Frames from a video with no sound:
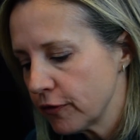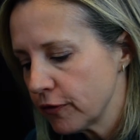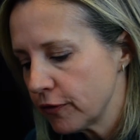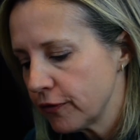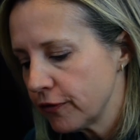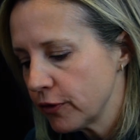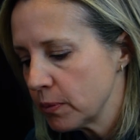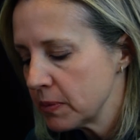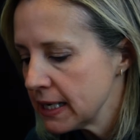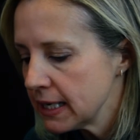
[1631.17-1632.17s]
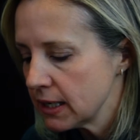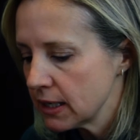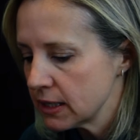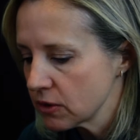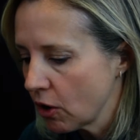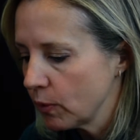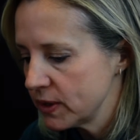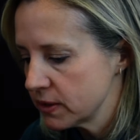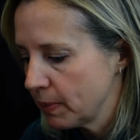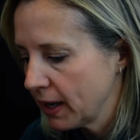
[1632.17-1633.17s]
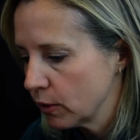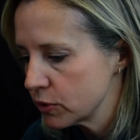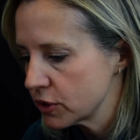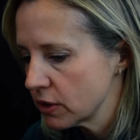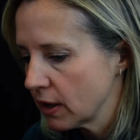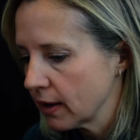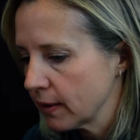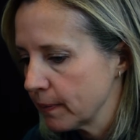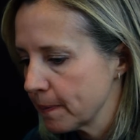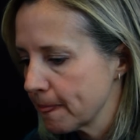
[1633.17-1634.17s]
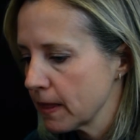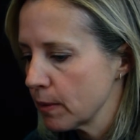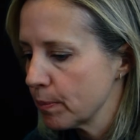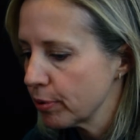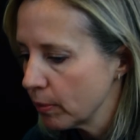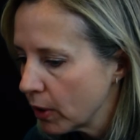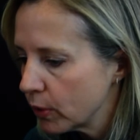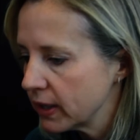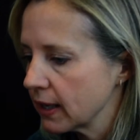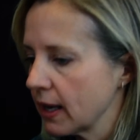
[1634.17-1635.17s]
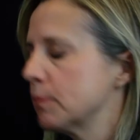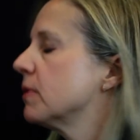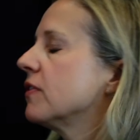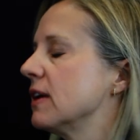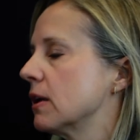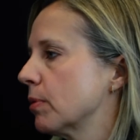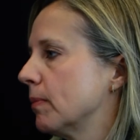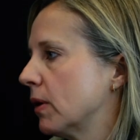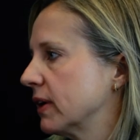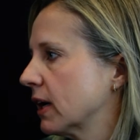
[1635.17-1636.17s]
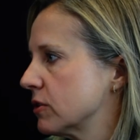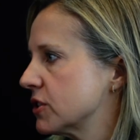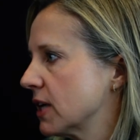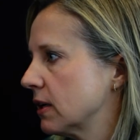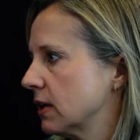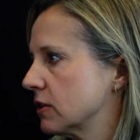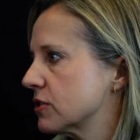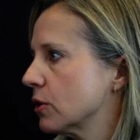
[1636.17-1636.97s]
for me, it's always about promoting empathy and promoting understanding. So